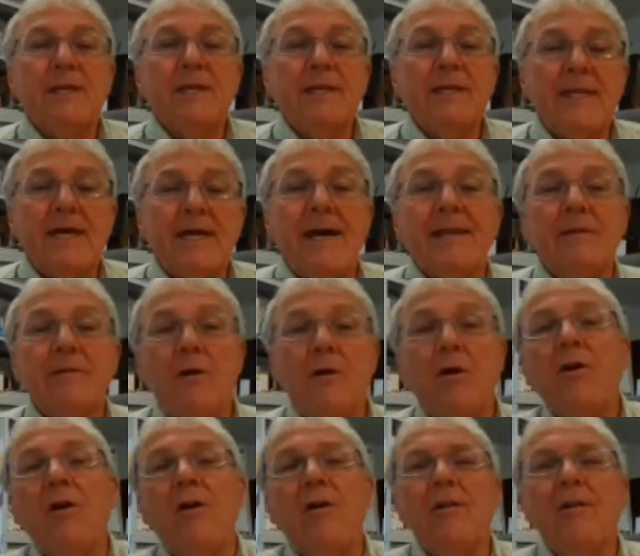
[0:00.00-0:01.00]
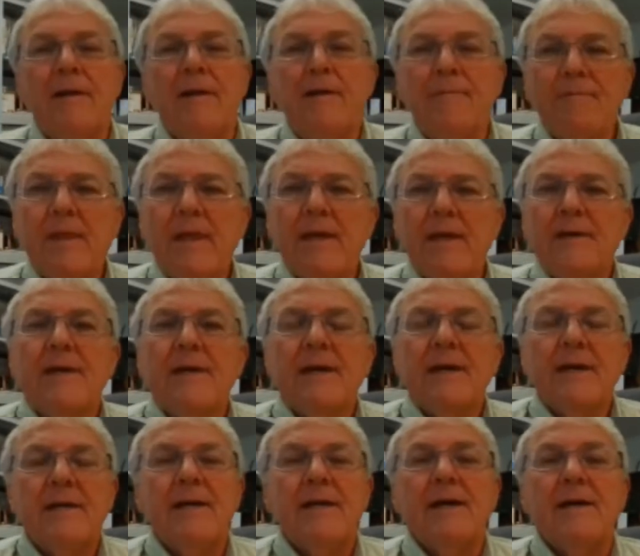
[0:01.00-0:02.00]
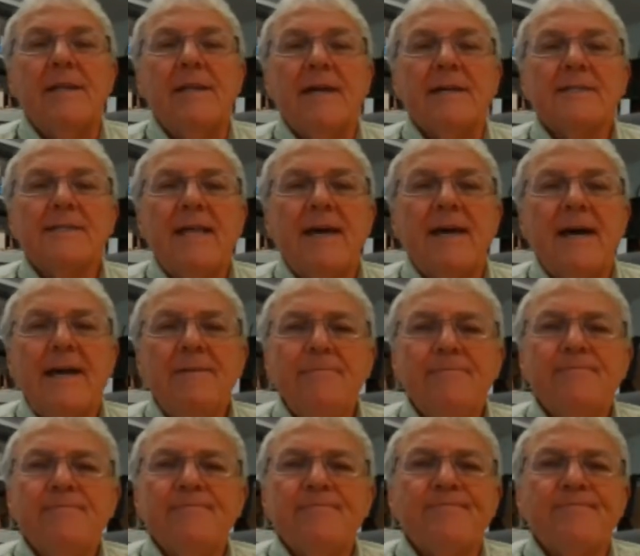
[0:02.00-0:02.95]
but not all. Next slide.